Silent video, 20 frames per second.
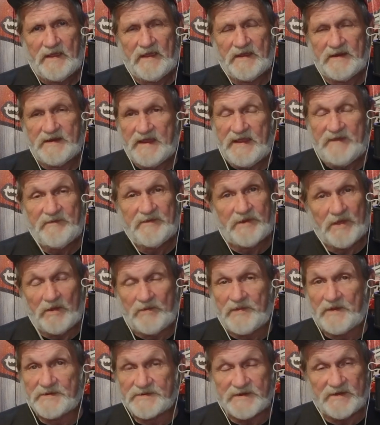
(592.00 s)
even though
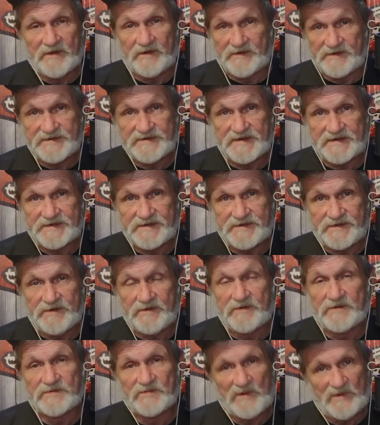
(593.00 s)
there's 162,
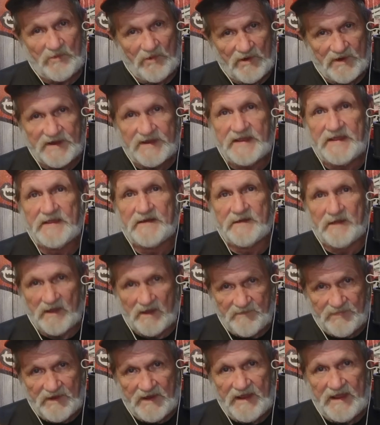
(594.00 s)
because we want to get
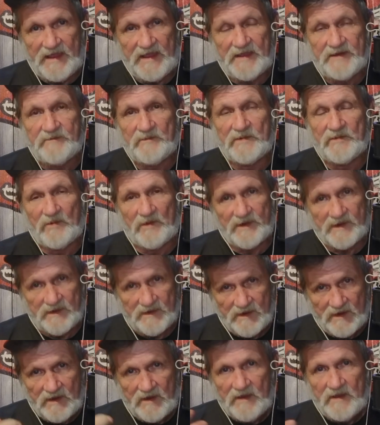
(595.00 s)
up ahead and we want to
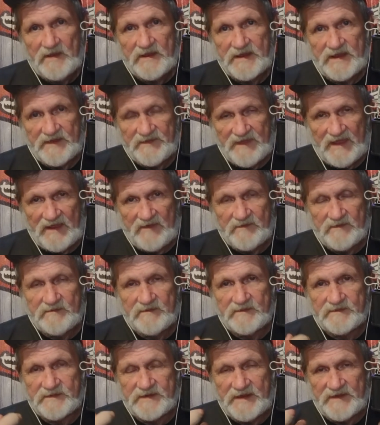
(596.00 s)
get
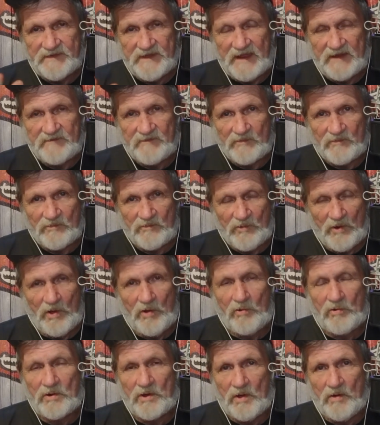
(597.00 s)
that
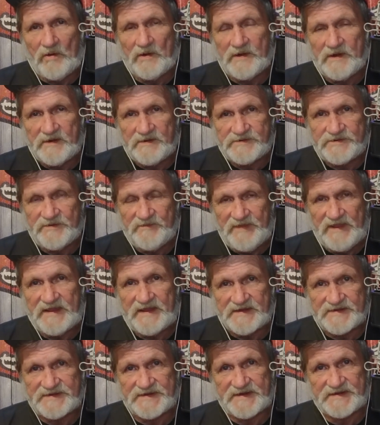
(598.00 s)
roll going to be
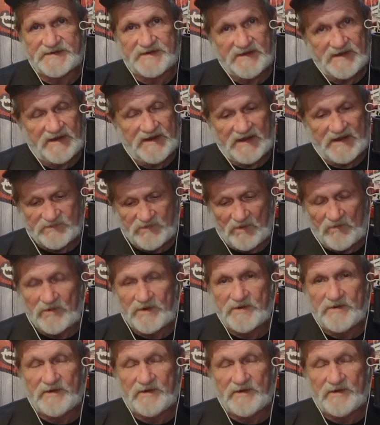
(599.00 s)
consistent. And that's what we're doing,